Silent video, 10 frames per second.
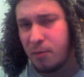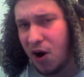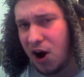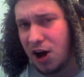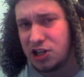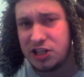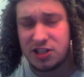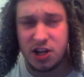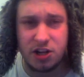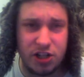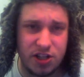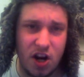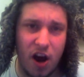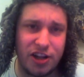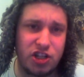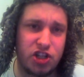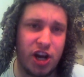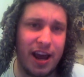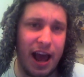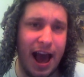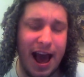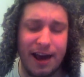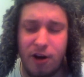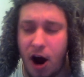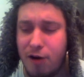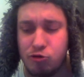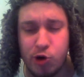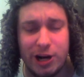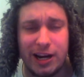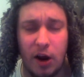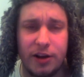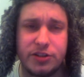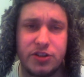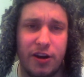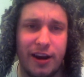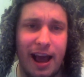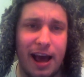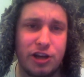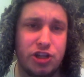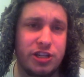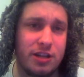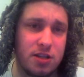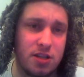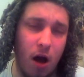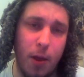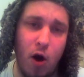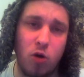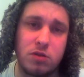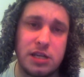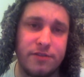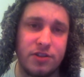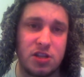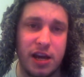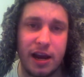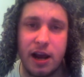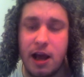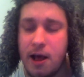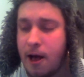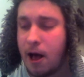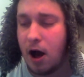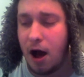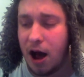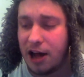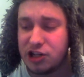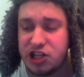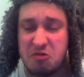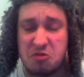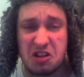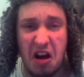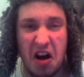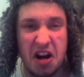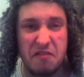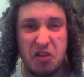But she's a nice chick, and I really like Sunny. And she did start the whole Divas thing, and she was kind